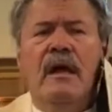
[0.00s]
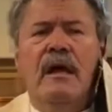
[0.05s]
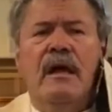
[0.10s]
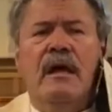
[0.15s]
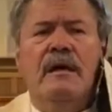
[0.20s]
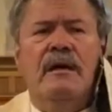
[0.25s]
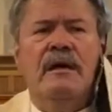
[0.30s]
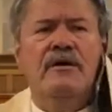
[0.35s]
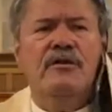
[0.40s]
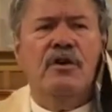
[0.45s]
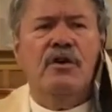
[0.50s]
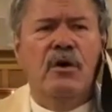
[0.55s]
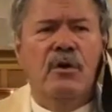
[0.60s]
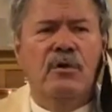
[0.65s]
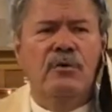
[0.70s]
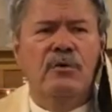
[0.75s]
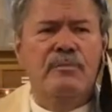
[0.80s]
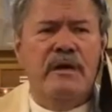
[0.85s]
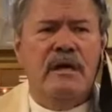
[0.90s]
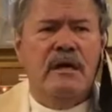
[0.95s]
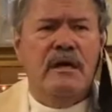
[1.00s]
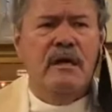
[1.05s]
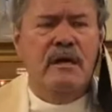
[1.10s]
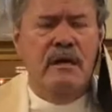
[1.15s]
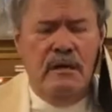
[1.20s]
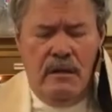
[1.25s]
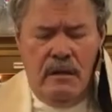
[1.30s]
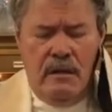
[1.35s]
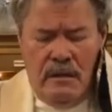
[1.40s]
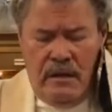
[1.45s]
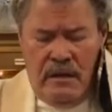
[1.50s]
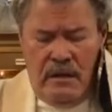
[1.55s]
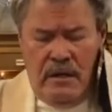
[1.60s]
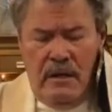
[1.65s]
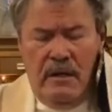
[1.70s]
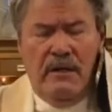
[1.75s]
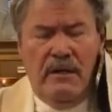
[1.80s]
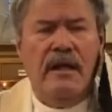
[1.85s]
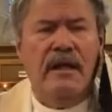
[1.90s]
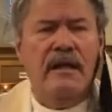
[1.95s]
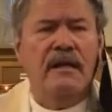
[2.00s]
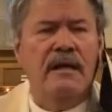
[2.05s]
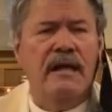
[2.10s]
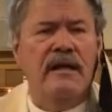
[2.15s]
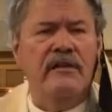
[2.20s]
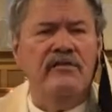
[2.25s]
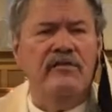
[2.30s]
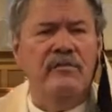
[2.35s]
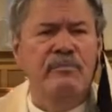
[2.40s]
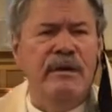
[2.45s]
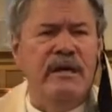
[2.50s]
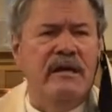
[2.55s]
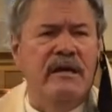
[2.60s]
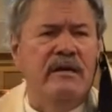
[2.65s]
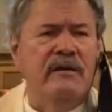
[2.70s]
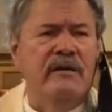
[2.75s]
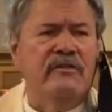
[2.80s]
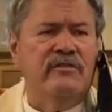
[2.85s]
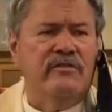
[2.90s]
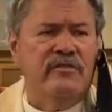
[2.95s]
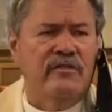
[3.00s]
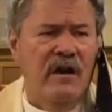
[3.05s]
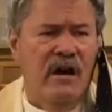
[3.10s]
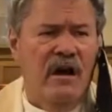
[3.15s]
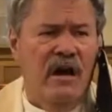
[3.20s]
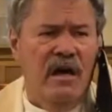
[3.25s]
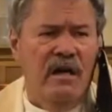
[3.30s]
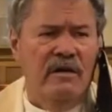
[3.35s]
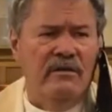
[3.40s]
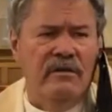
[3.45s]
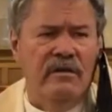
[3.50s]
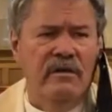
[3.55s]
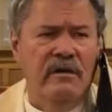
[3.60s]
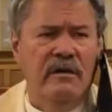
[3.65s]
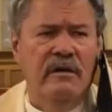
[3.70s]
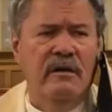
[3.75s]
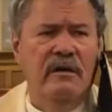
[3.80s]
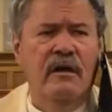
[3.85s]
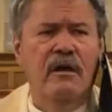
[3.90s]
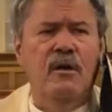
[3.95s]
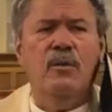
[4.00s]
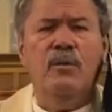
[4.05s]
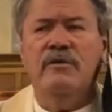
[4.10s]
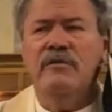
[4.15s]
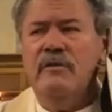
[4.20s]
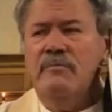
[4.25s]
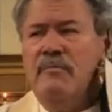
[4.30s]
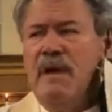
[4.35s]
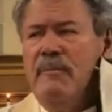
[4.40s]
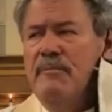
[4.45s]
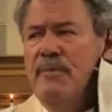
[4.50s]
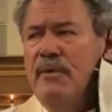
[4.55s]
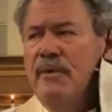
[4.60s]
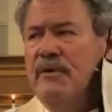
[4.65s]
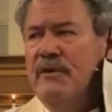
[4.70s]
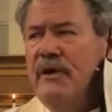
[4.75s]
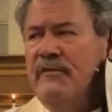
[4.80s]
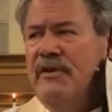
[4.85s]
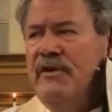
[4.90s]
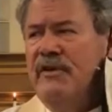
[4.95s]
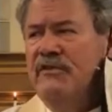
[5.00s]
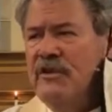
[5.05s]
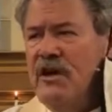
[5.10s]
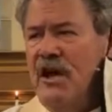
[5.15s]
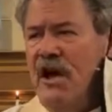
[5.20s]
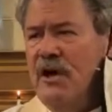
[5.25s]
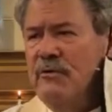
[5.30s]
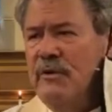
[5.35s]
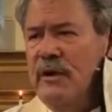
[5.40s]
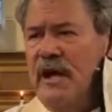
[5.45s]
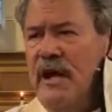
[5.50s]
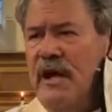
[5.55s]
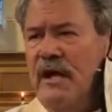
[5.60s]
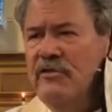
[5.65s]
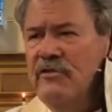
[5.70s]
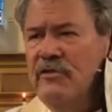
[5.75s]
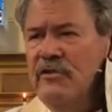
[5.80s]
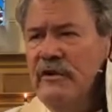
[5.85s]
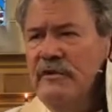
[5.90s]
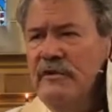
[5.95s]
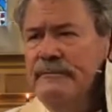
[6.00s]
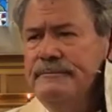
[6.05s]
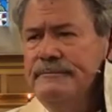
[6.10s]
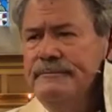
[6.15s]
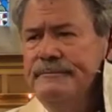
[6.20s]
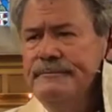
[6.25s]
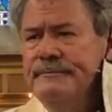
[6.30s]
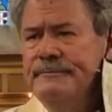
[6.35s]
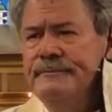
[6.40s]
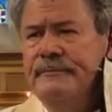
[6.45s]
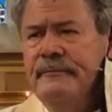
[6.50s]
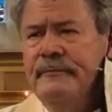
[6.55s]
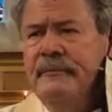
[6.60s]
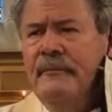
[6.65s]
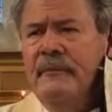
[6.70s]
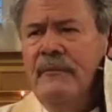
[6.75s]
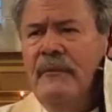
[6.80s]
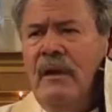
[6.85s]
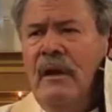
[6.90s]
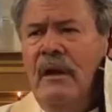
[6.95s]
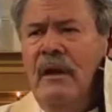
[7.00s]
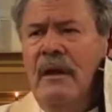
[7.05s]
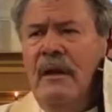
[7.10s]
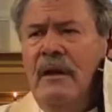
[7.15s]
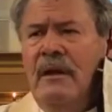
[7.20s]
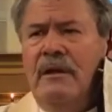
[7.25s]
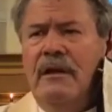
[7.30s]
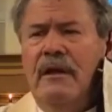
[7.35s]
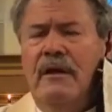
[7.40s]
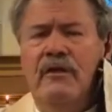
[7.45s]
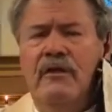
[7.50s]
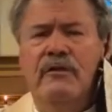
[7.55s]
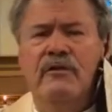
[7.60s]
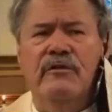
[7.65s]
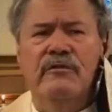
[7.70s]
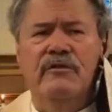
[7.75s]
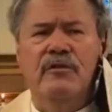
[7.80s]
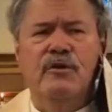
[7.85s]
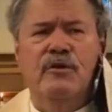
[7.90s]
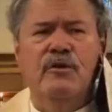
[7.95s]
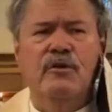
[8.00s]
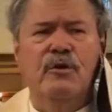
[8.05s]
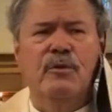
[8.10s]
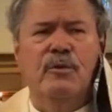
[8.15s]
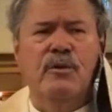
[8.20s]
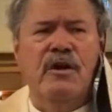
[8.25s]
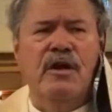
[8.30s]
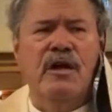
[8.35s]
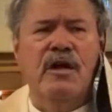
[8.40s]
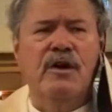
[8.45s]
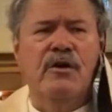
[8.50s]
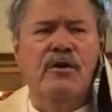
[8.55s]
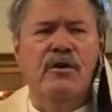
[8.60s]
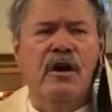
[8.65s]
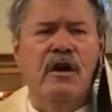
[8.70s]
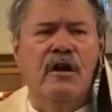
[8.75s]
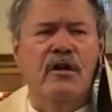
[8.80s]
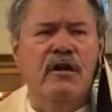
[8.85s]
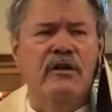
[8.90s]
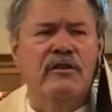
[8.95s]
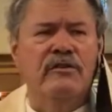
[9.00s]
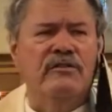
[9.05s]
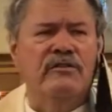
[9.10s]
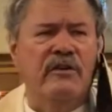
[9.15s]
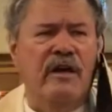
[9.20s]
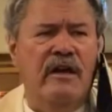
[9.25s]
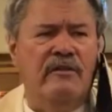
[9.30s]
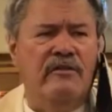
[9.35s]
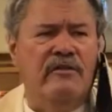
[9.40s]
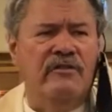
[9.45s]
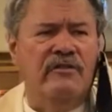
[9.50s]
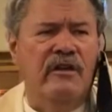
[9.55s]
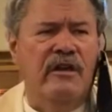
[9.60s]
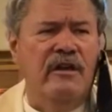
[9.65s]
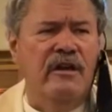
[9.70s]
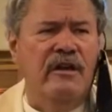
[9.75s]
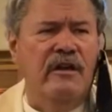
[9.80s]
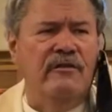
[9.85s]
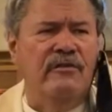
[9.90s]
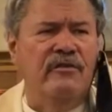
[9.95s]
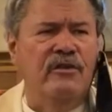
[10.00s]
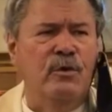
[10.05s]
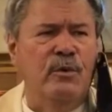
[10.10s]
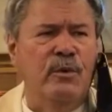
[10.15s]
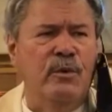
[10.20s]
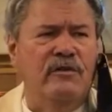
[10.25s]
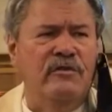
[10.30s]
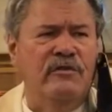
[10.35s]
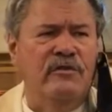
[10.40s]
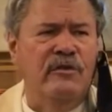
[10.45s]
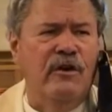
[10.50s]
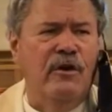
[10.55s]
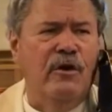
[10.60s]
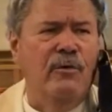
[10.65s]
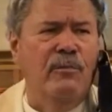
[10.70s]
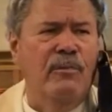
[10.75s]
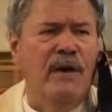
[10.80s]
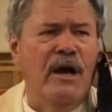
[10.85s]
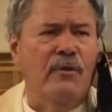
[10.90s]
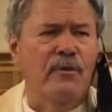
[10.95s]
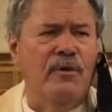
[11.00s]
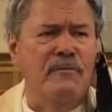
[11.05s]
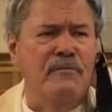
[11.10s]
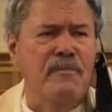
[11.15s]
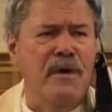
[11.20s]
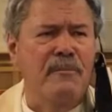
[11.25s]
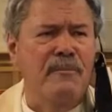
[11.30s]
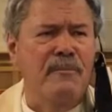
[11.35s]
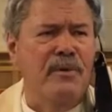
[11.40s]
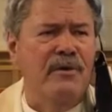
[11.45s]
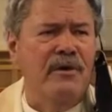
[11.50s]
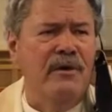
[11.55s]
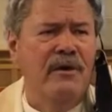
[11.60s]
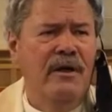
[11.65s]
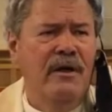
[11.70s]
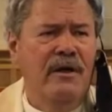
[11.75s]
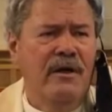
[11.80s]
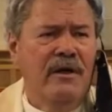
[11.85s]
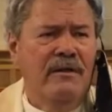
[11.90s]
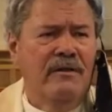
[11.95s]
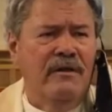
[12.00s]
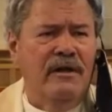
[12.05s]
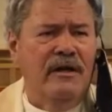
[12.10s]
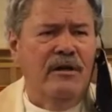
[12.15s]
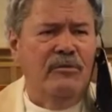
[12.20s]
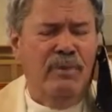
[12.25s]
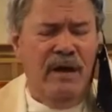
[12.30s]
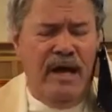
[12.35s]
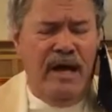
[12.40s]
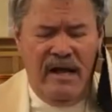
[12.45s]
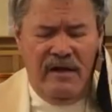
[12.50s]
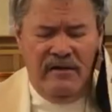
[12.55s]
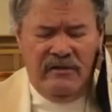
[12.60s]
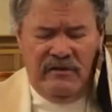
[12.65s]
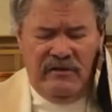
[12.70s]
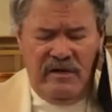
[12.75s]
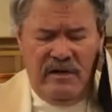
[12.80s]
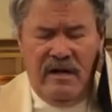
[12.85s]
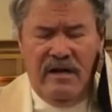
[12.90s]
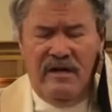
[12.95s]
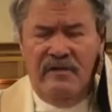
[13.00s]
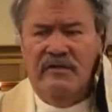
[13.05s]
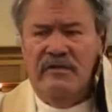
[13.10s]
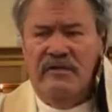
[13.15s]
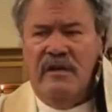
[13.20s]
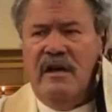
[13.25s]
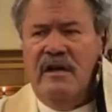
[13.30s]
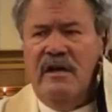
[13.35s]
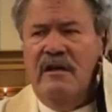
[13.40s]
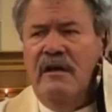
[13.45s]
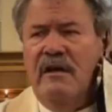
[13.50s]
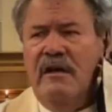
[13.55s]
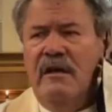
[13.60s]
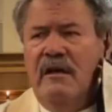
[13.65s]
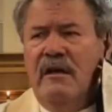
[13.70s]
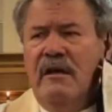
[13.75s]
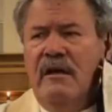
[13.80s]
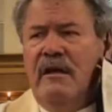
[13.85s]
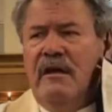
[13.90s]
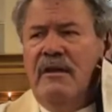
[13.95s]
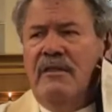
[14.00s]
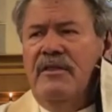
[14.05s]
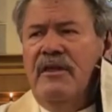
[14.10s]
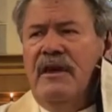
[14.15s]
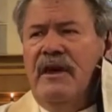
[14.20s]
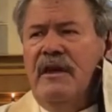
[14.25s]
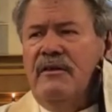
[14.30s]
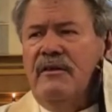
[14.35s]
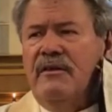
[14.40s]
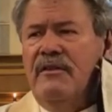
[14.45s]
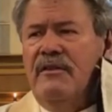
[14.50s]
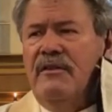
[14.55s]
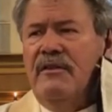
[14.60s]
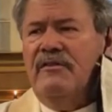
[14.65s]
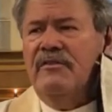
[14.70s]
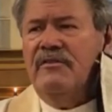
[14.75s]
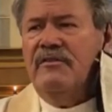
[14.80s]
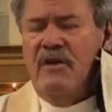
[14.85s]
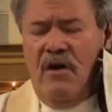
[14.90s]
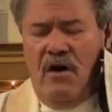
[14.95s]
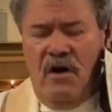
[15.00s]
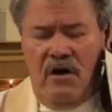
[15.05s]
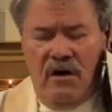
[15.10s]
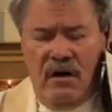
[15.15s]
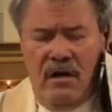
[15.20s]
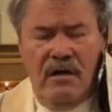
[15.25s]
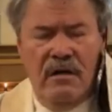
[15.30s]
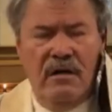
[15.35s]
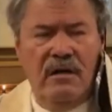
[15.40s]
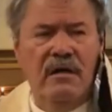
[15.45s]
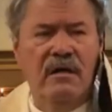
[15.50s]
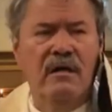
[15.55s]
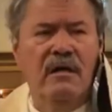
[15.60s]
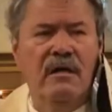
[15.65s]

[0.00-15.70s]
And he told me that Lesbia Scott was a member of his congregation. Now, those of you who were here on All Saints Sunday a few weeks ago might remember that in passing, I said that the song,